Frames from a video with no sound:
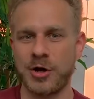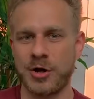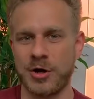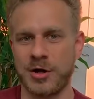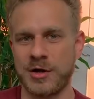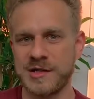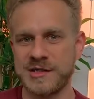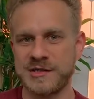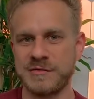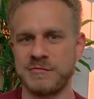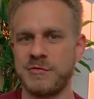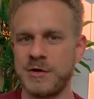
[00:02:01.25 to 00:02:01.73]

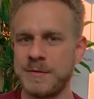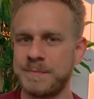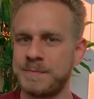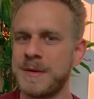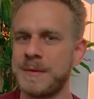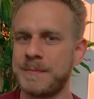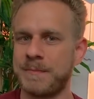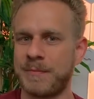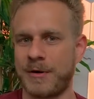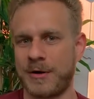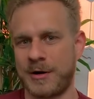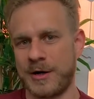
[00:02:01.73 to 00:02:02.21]
also would be
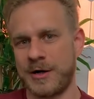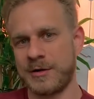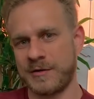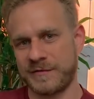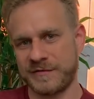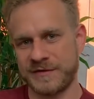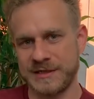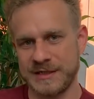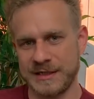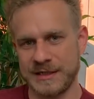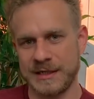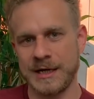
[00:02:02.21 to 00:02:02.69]
part
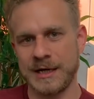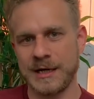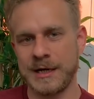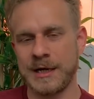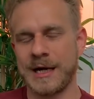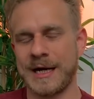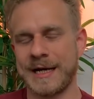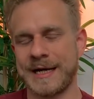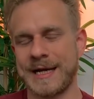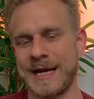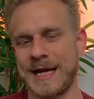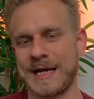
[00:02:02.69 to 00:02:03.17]
of the
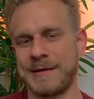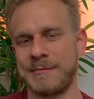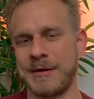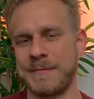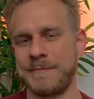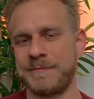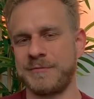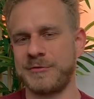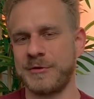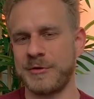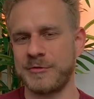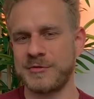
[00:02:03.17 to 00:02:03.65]

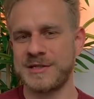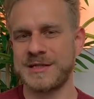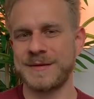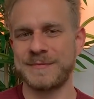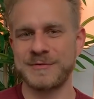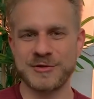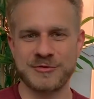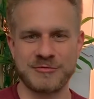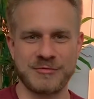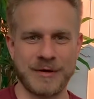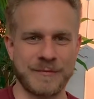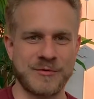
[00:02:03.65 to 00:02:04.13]
Academine Pro
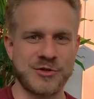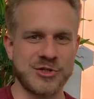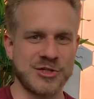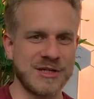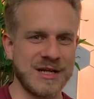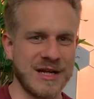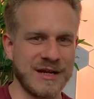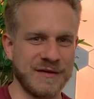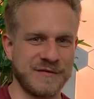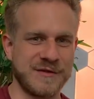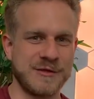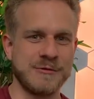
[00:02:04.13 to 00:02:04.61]
subscription
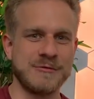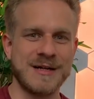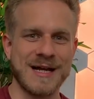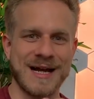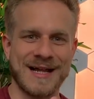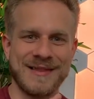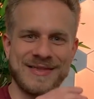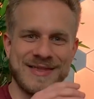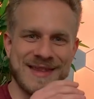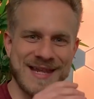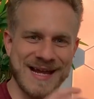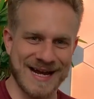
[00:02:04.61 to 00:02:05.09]
if you
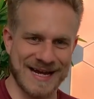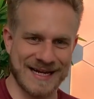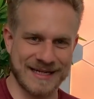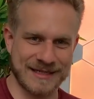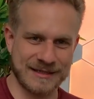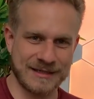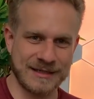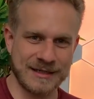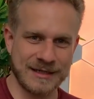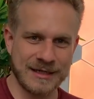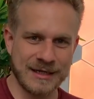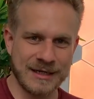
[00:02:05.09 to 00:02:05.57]
got
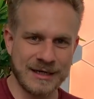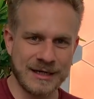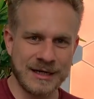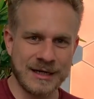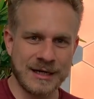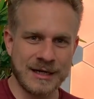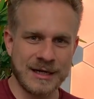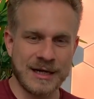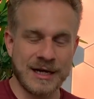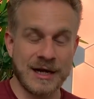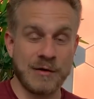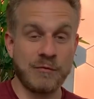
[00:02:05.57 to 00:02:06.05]
that.
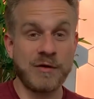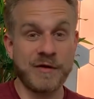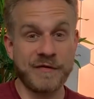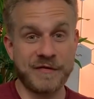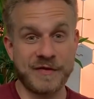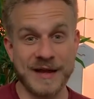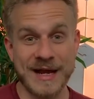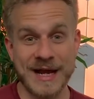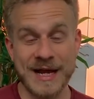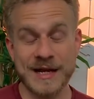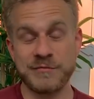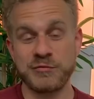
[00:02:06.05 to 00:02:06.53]
And with
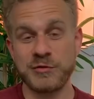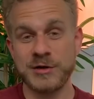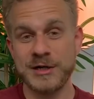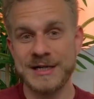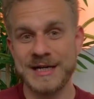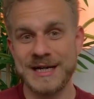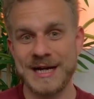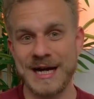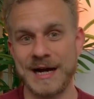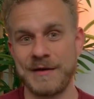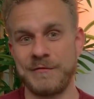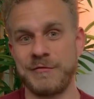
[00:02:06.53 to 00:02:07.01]
that, we're
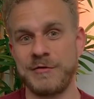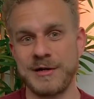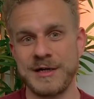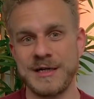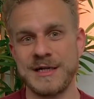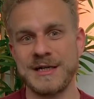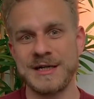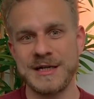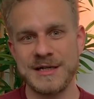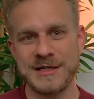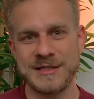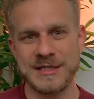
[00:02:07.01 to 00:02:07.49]

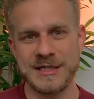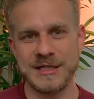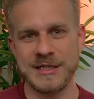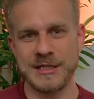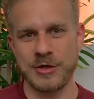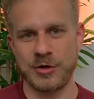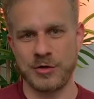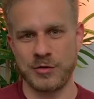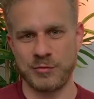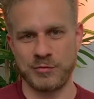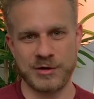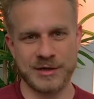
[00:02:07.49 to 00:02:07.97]
covering
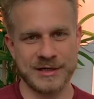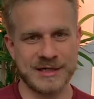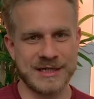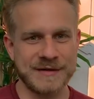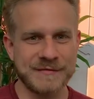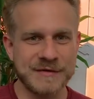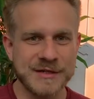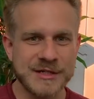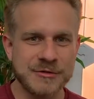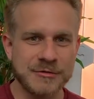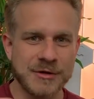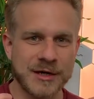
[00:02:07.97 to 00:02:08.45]
Deno. We're
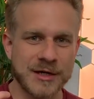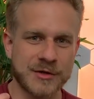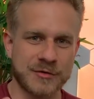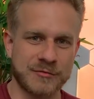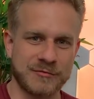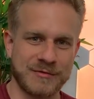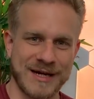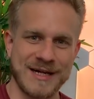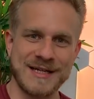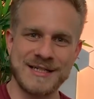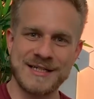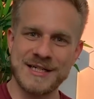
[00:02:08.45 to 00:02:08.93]
giving you a
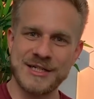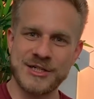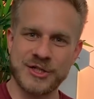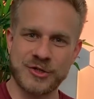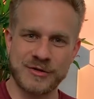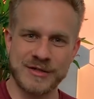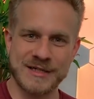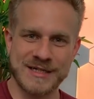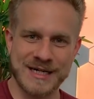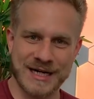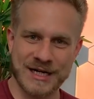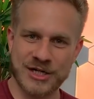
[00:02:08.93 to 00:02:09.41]
great
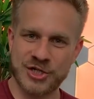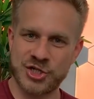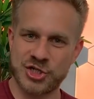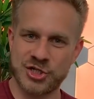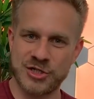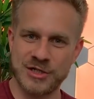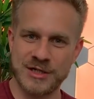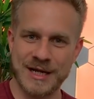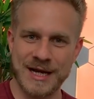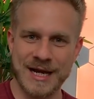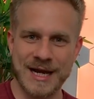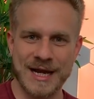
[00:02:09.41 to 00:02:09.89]

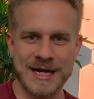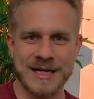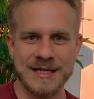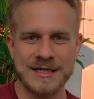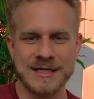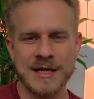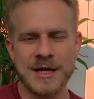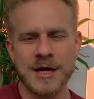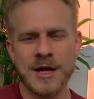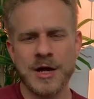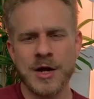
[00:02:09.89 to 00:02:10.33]
introduction, and